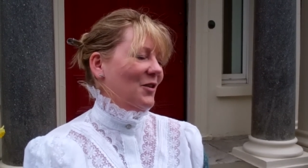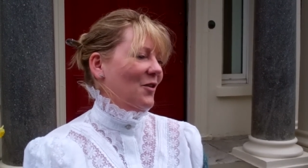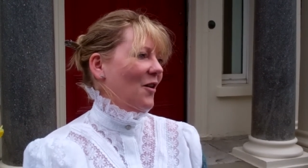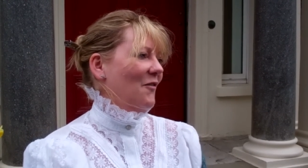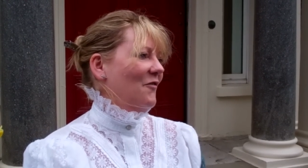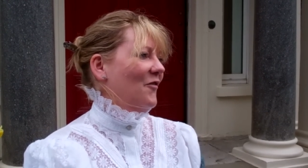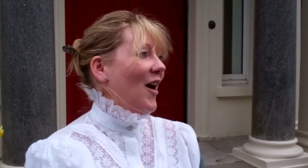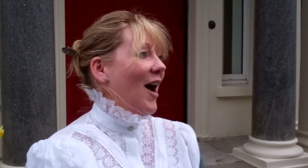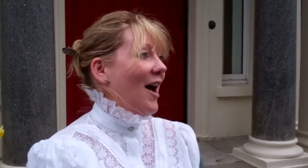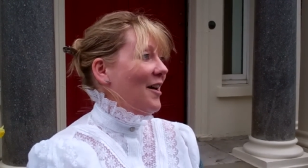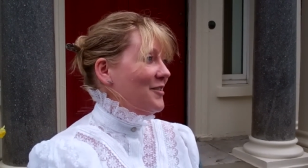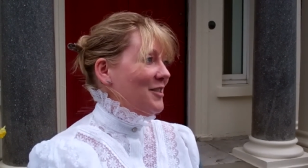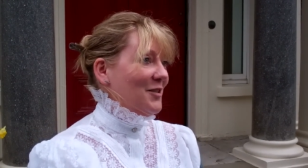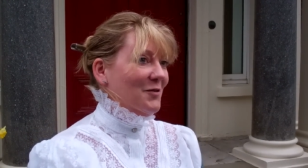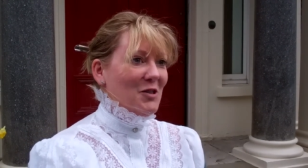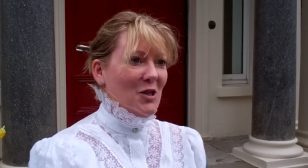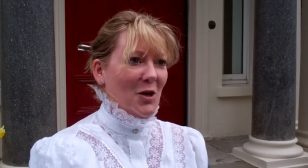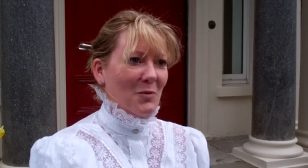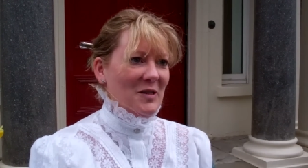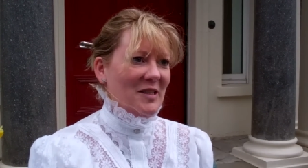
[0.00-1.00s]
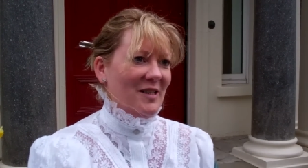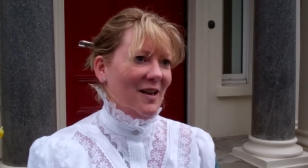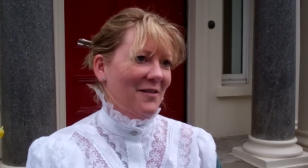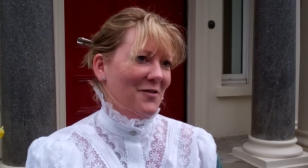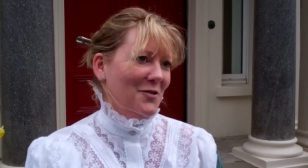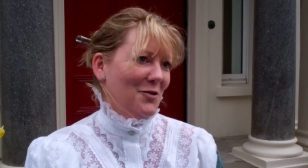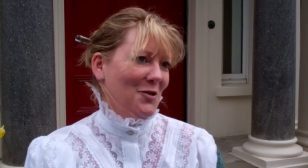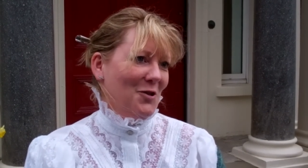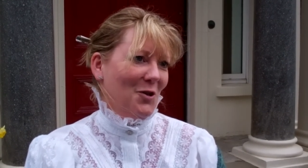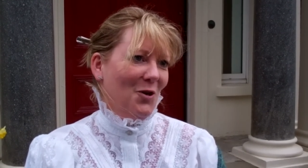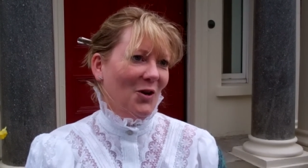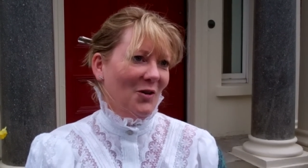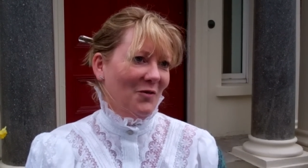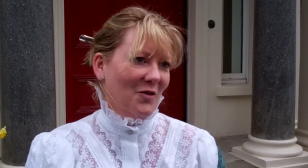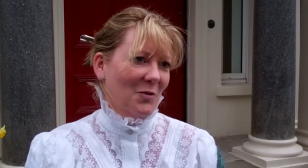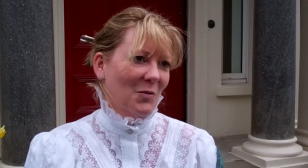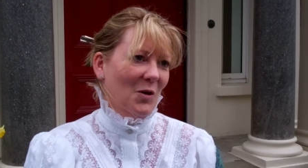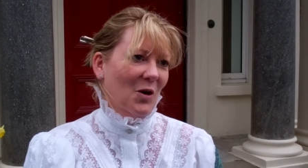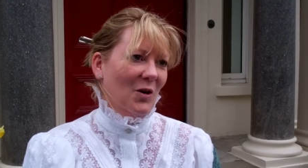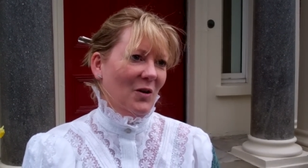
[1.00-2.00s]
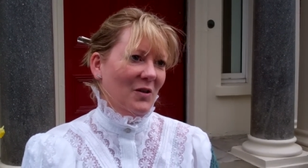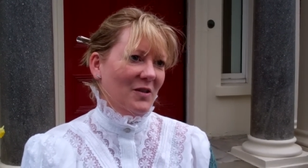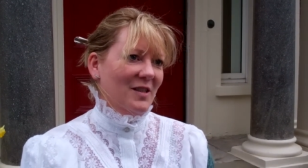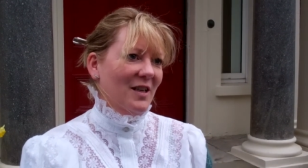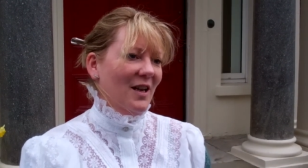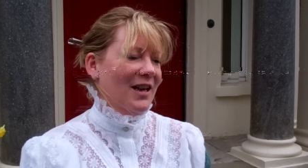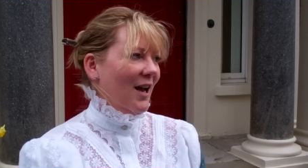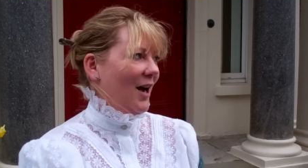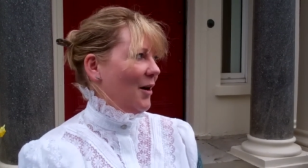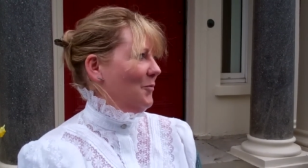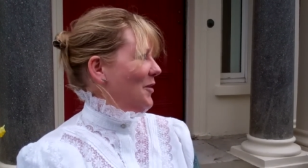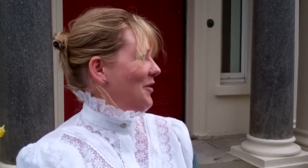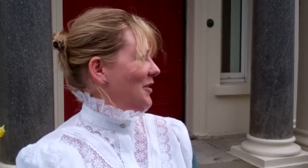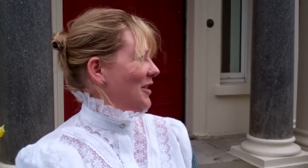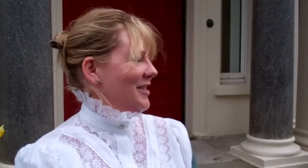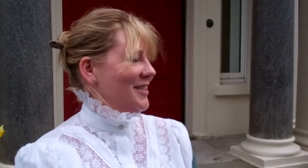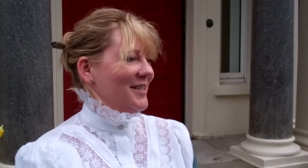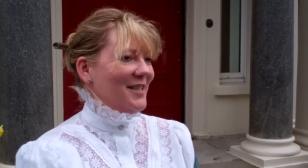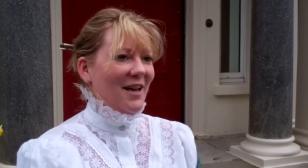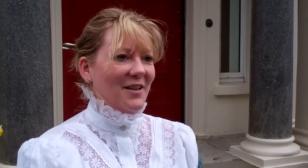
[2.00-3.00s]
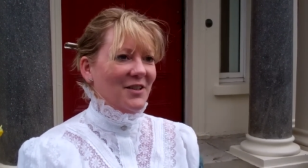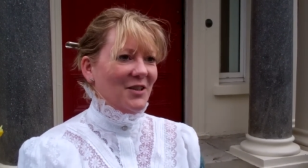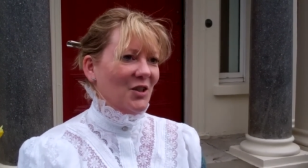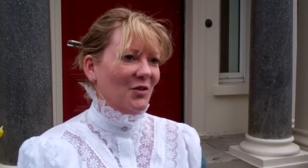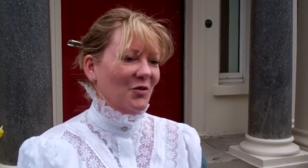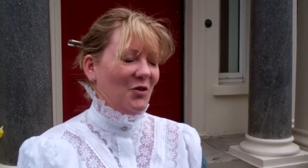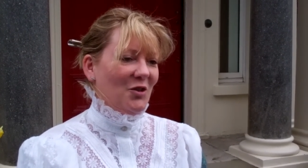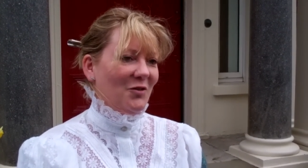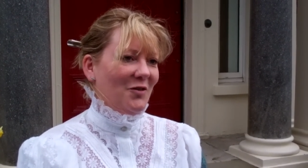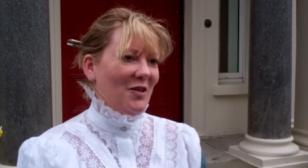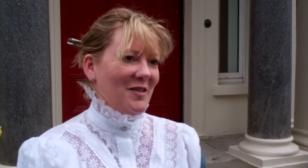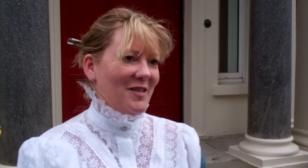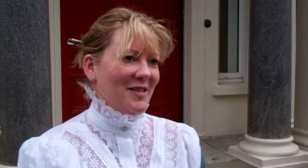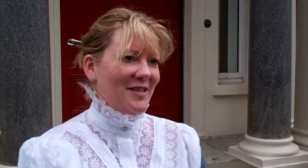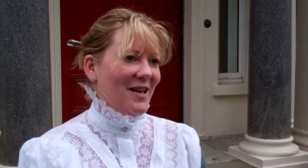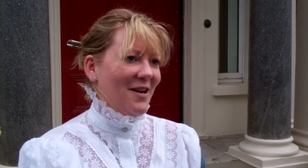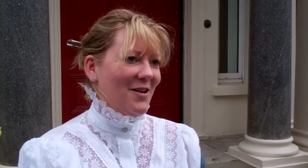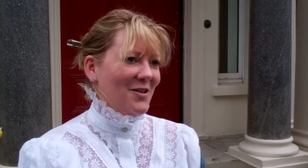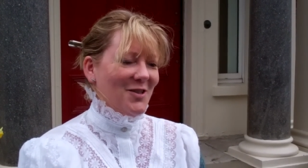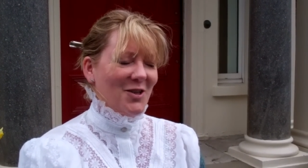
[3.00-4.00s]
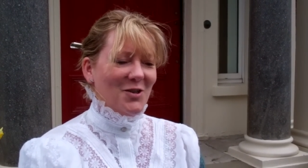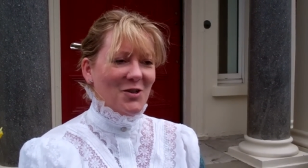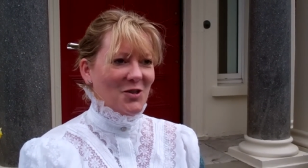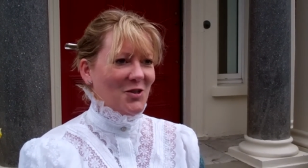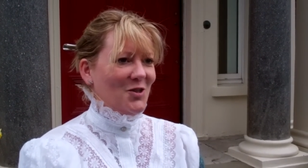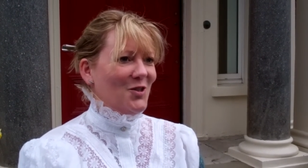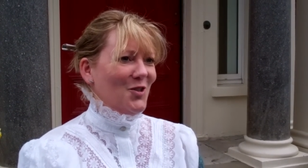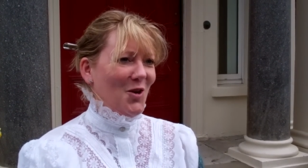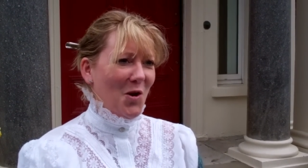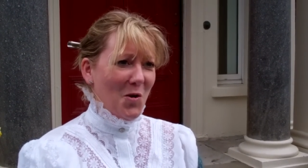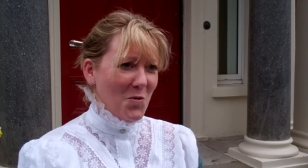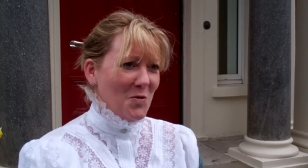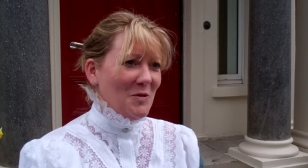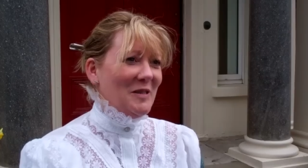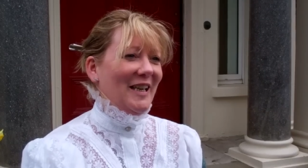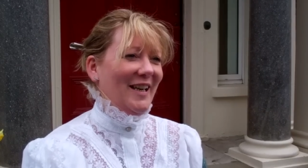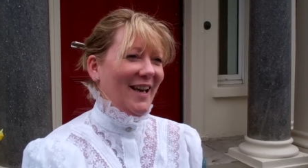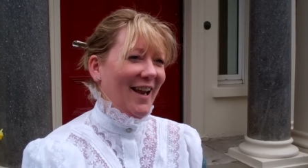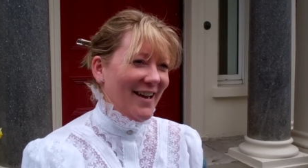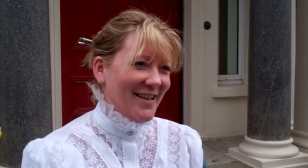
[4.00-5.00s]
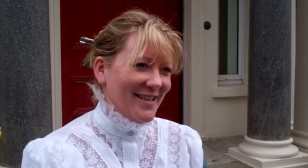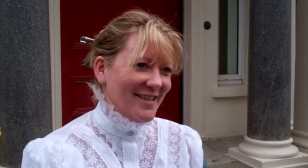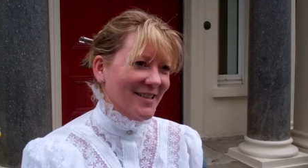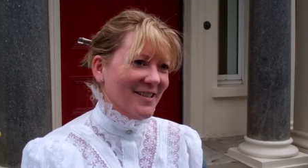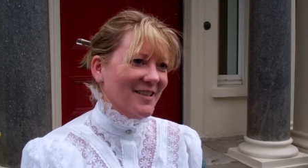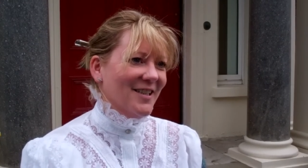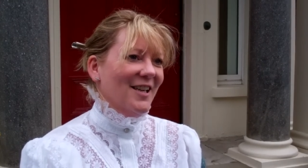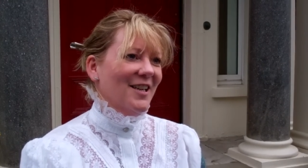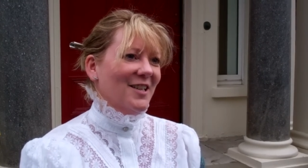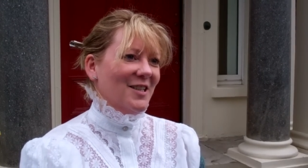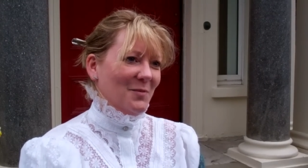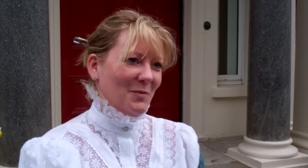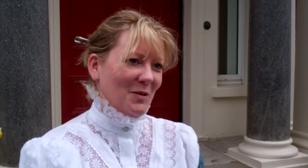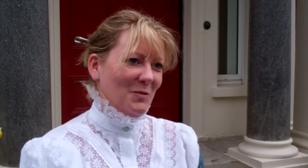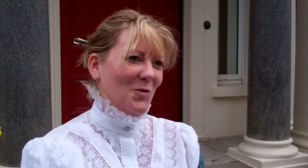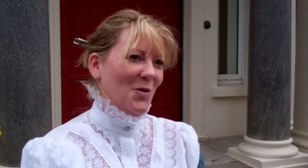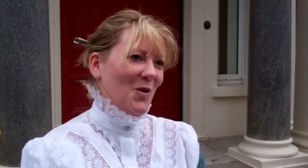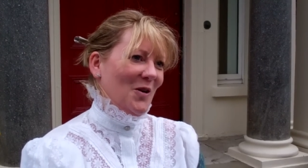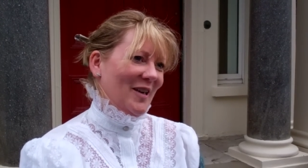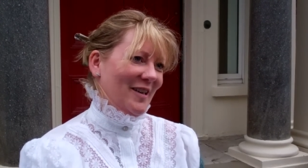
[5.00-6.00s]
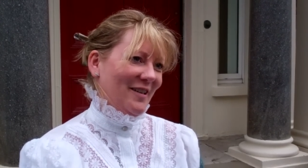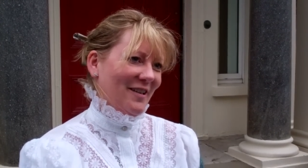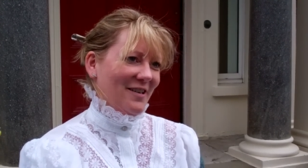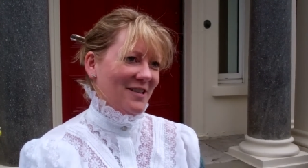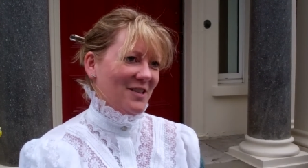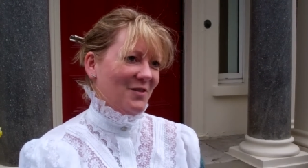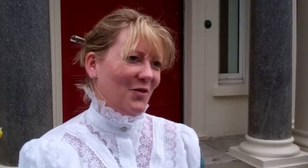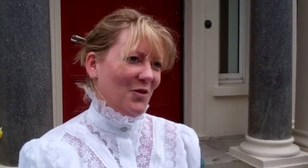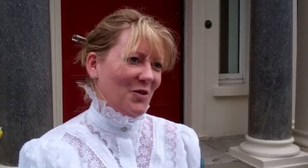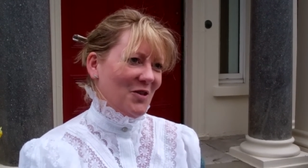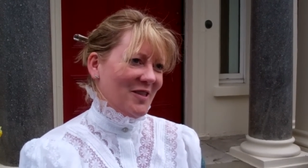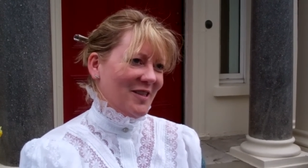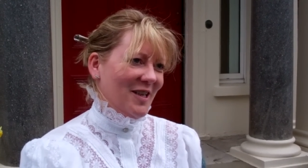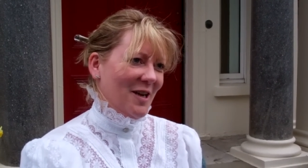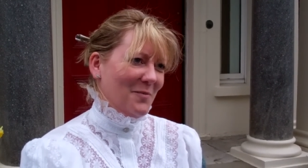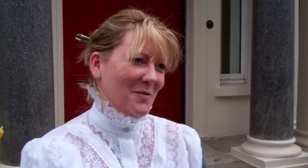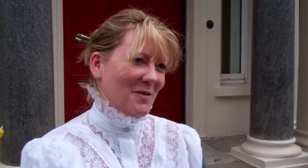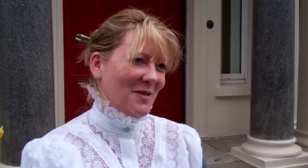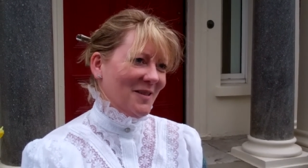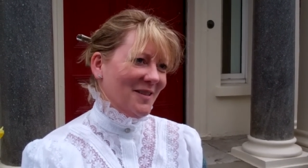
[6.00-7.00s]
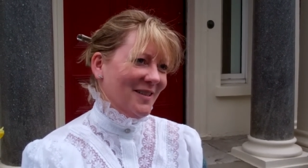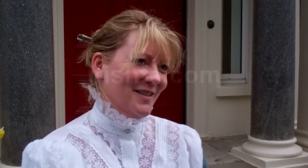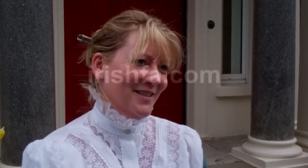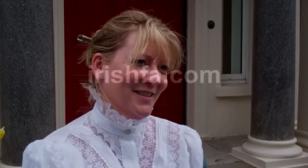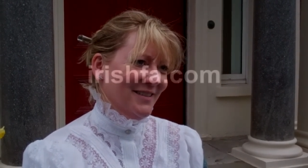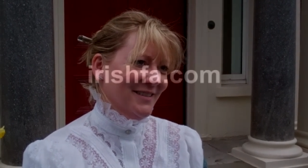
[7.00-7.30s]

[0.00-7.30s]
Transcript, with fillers: There are fans of Thomas Andrews all over the world, and when they stand at the foot of his stairs, they're just so delighted to be walking in his footsteps.